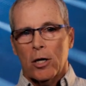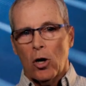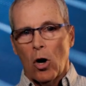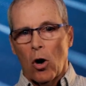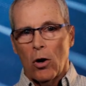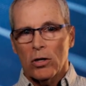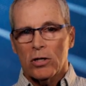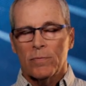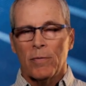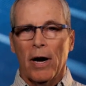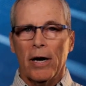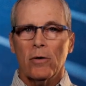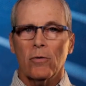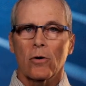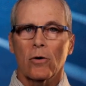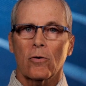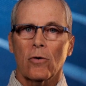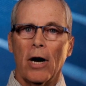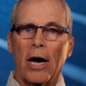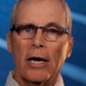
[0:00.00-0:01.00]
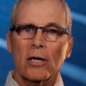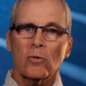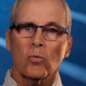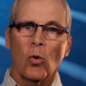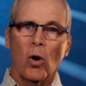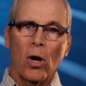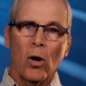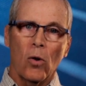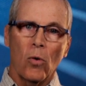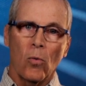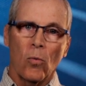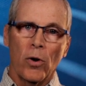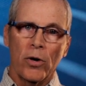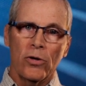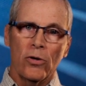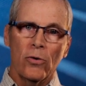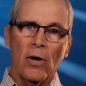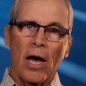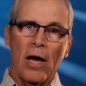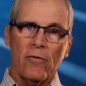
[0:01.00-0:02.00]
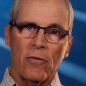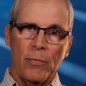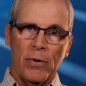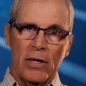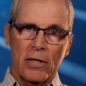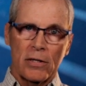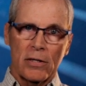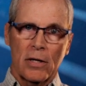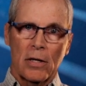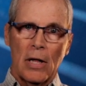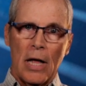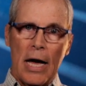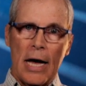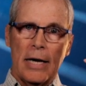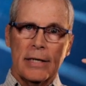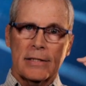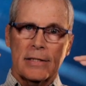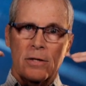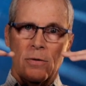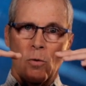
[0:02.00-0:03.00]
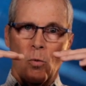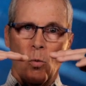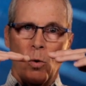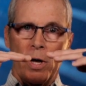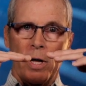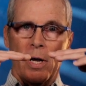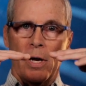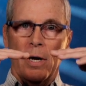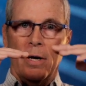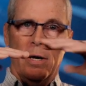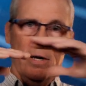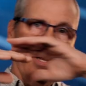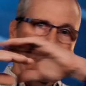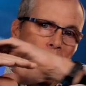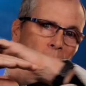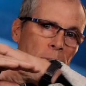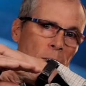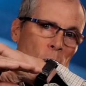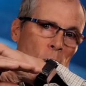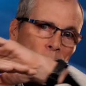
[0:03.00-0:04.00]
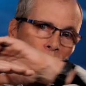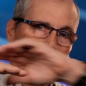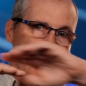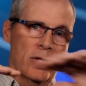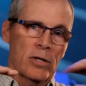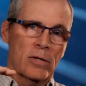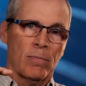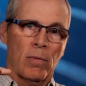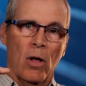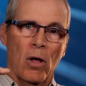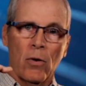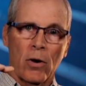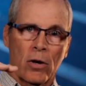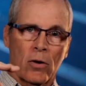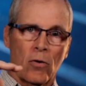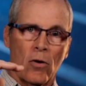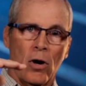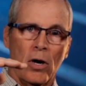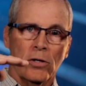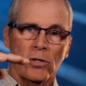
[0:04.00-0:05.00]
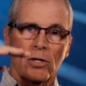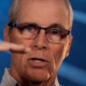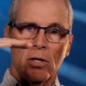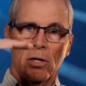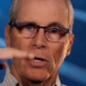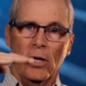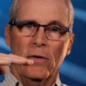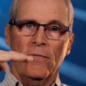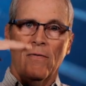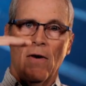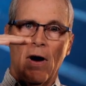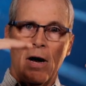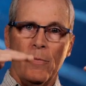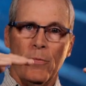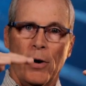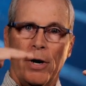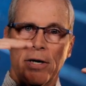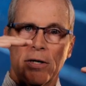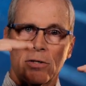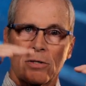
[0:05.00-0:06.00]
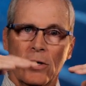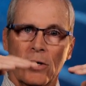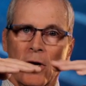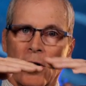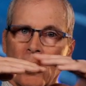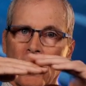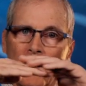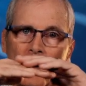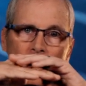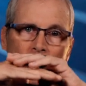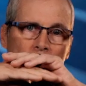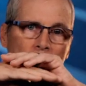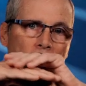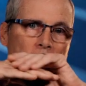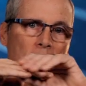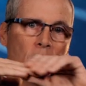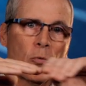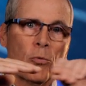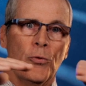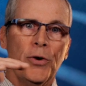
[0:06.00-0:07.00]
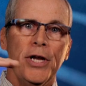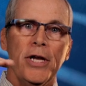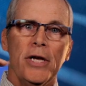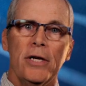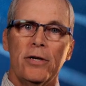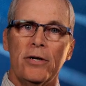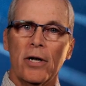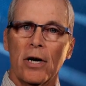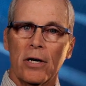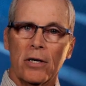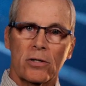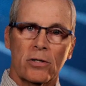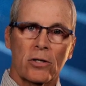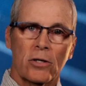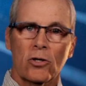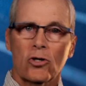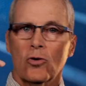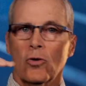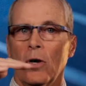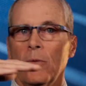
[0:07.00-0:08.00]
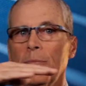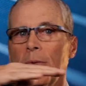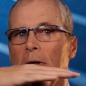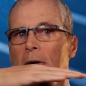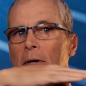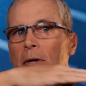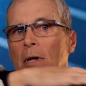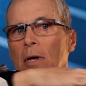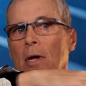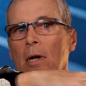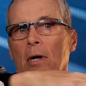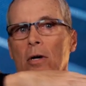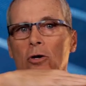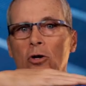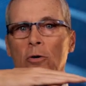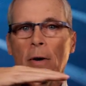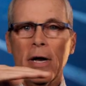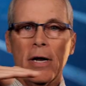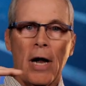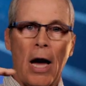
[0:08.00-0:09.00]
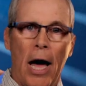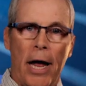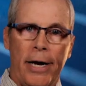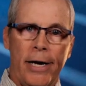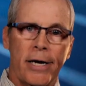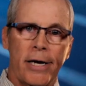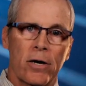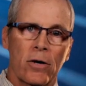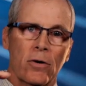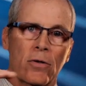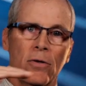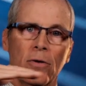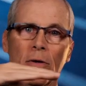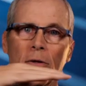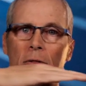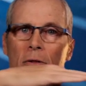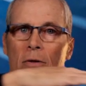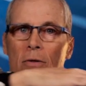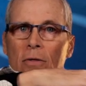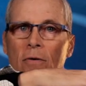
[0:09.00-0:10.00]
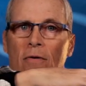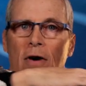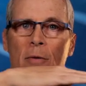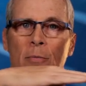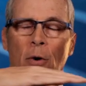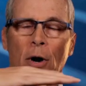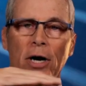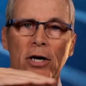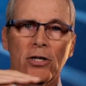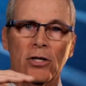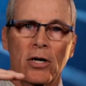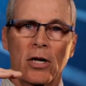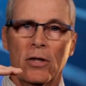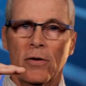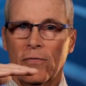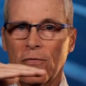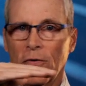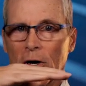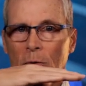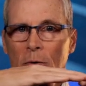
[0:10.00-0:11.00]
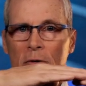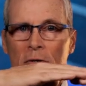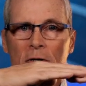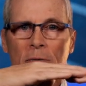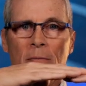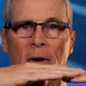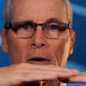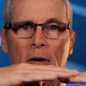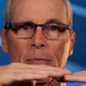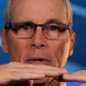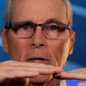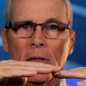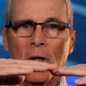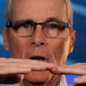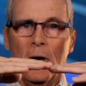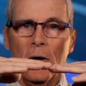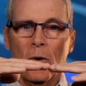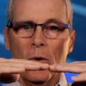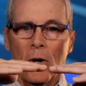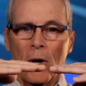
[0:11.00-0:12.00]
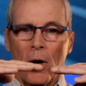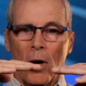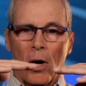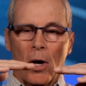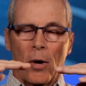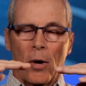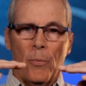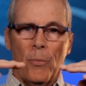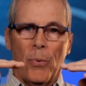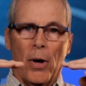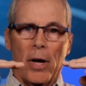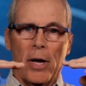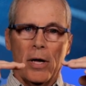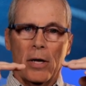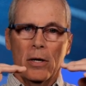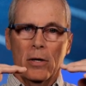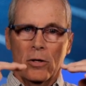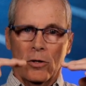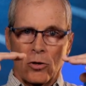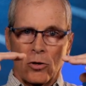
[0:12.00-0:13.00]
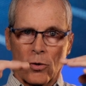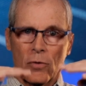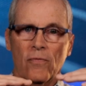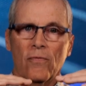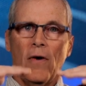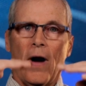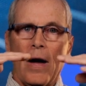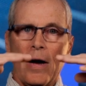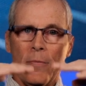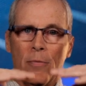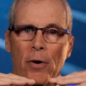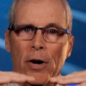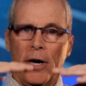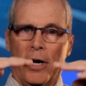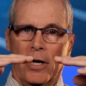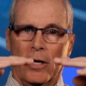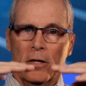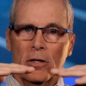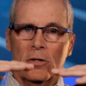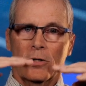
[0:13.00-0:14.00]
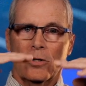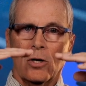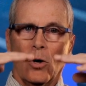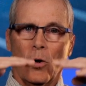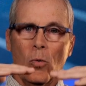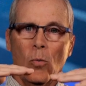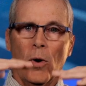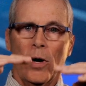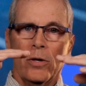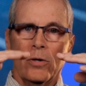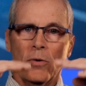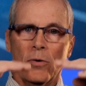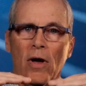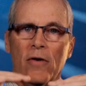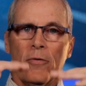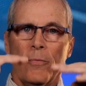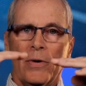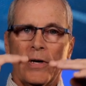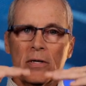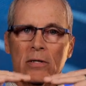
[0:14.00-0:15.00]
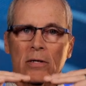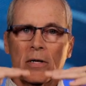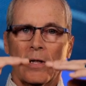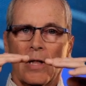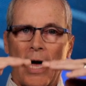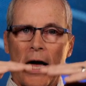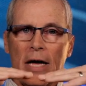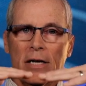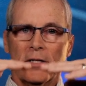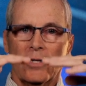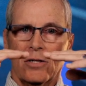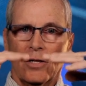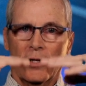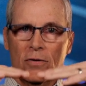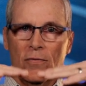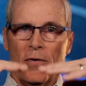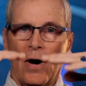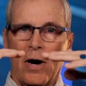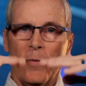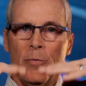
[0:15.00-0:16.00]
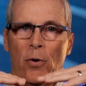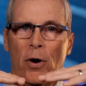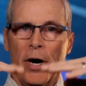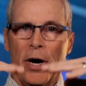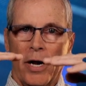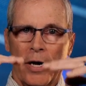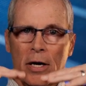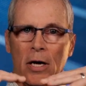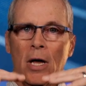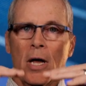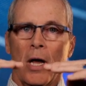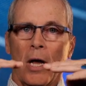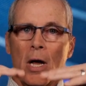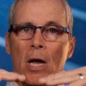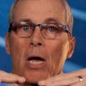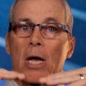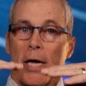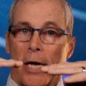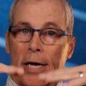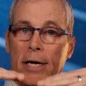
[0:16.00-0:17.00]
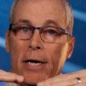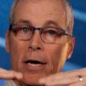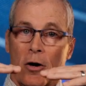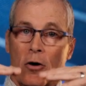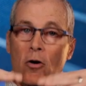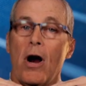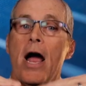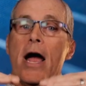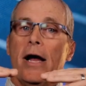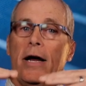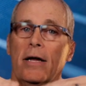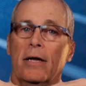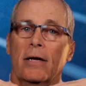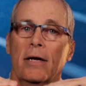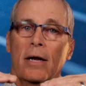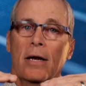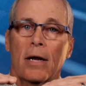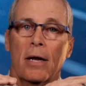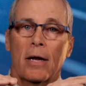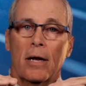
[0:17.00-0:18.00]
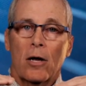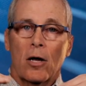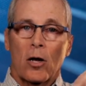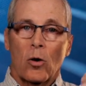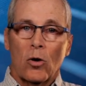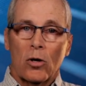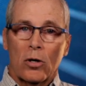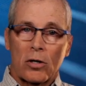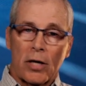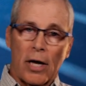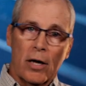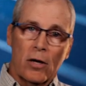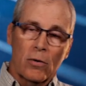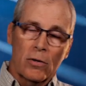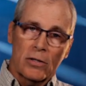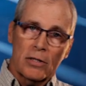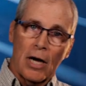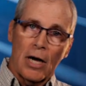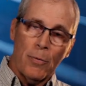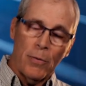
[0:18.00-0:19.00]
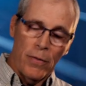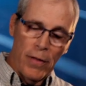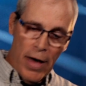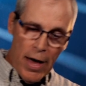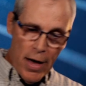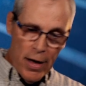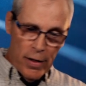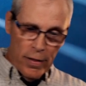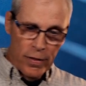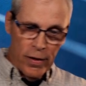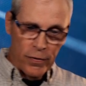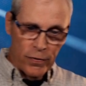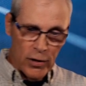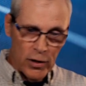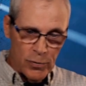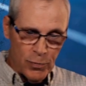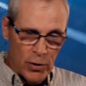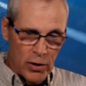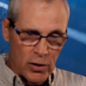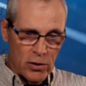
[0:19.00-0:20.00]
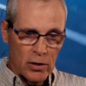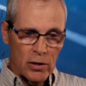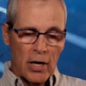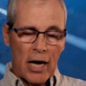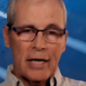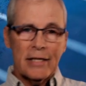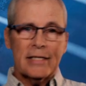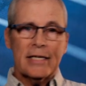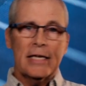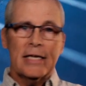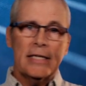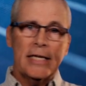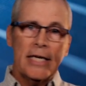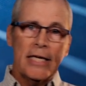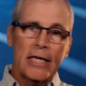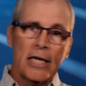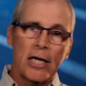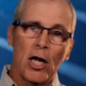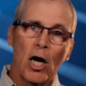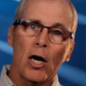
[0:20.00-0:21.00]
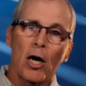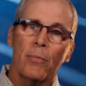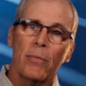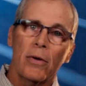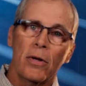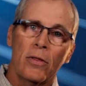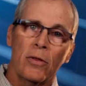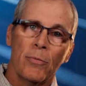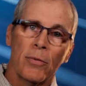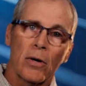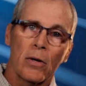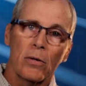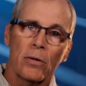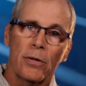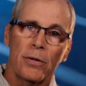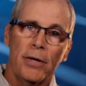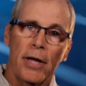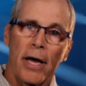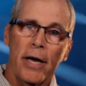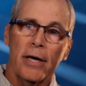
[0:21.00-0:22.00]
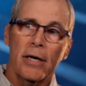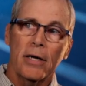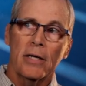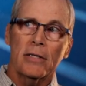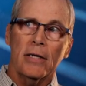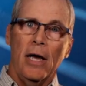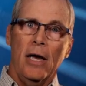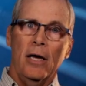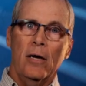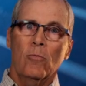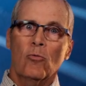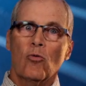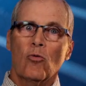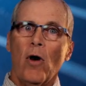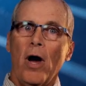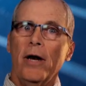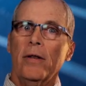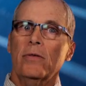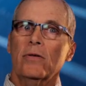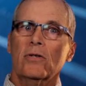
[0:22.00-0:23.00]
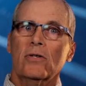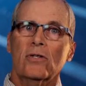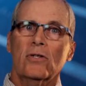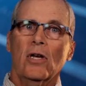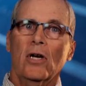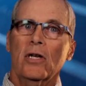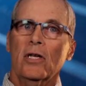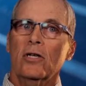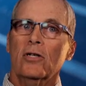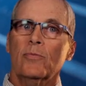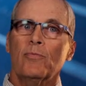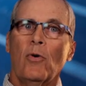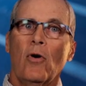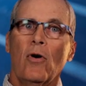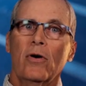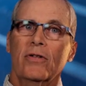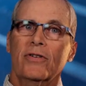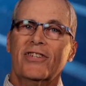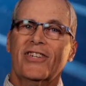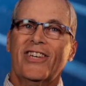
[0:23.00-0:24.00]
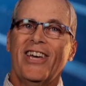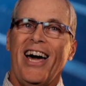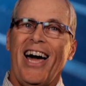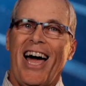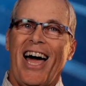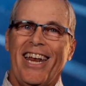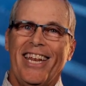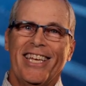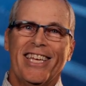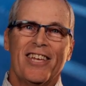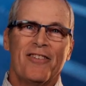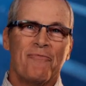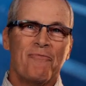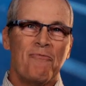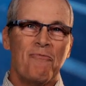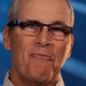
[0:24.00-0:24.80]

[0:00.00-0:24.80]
cause microcracks? Well, when you have a piece of glass in the wind and the wind is blowing across it, it vibrates, just like a reed does in a trumpet. You may not hear the vibration and the frequency might be low, but you're vibrating. So when you have a piece of glass that's vibrating, it can crack. Take on top of that this piece of glass gets heated up in the middle of the day and it's aimed right at the sunniest part of the sky to get